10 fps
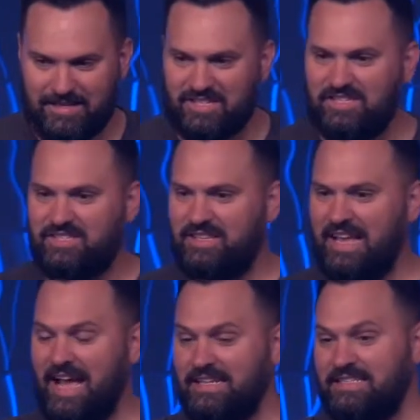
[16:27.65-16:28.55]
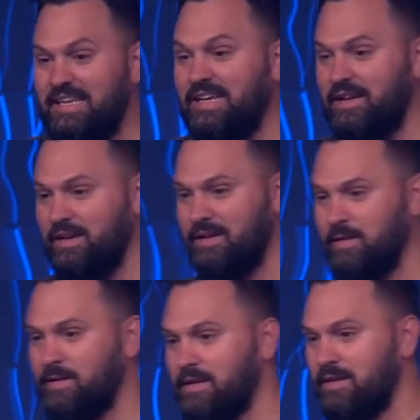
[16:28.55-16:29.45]
Just the idea
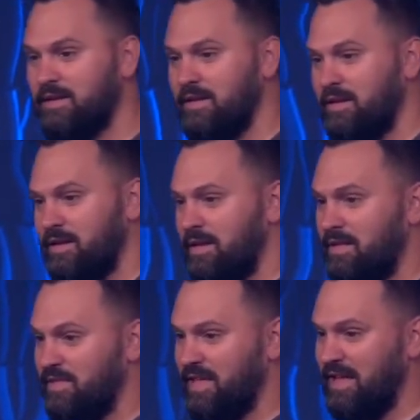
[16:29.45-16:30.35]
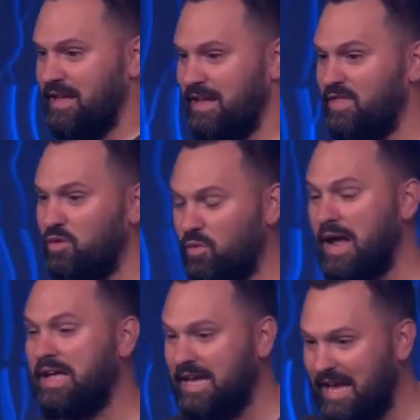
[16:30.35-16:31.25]
that in the
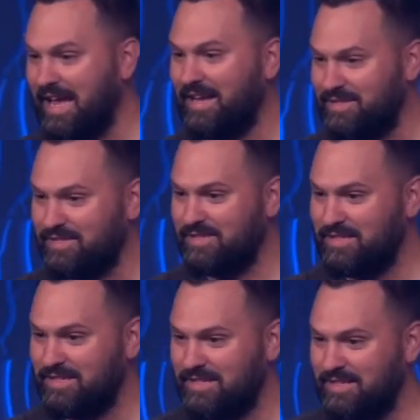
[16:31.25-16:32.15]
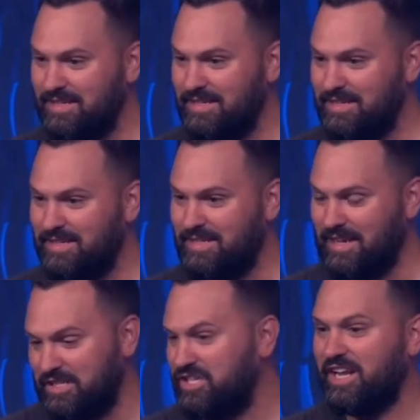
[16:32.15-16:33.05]
right hands,
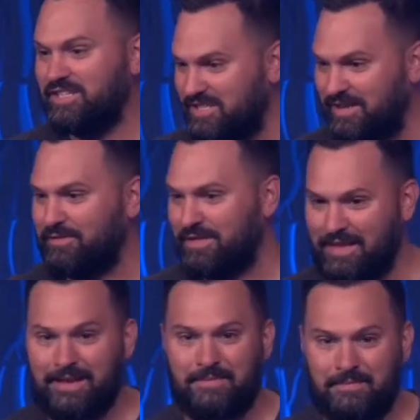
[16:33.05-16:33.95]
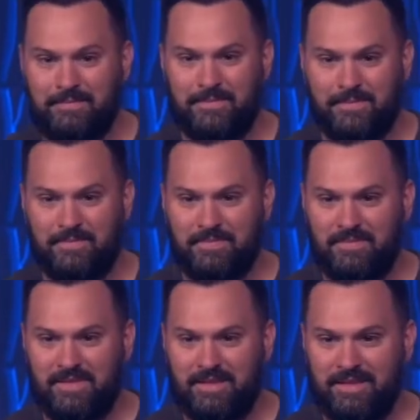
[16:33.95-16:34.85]
it changes everything.
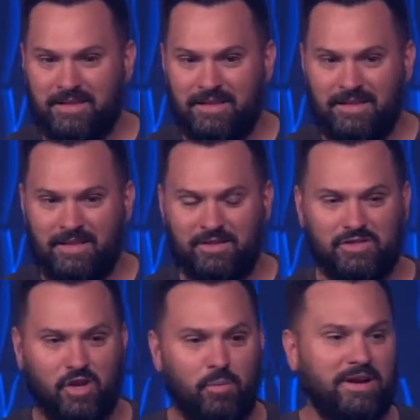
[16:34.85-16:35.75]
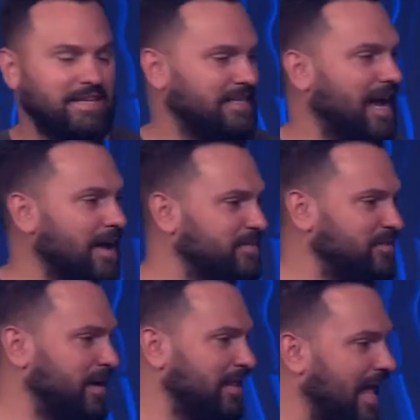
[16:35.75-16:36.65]
There's so many times
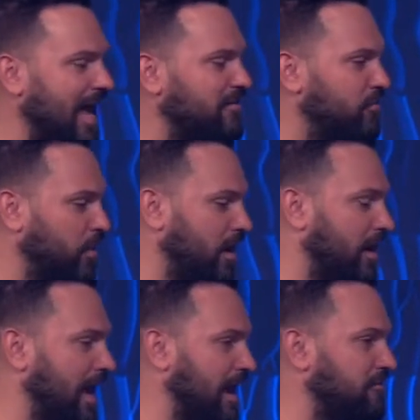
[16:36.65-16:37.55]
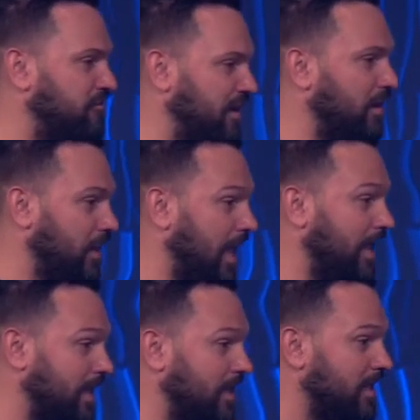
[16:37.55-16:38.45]
in my life where I've felt
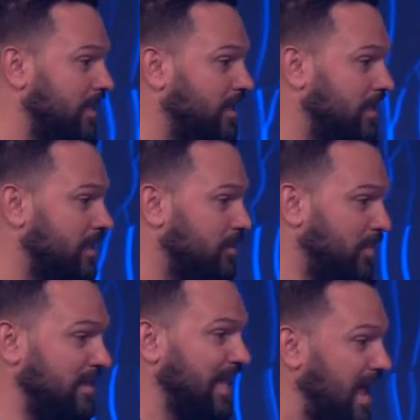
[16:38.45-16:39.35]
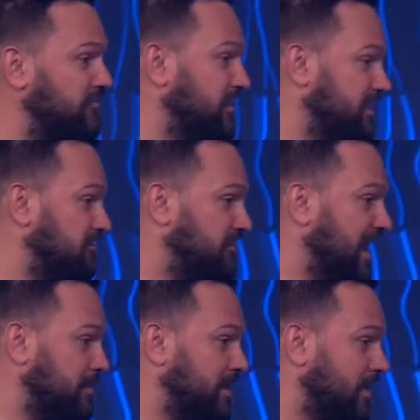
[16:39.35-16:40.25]
like my life is in
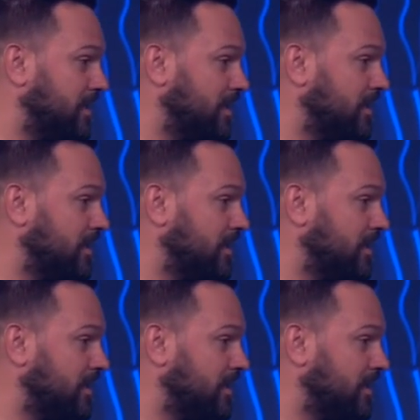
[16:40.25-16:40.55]
famine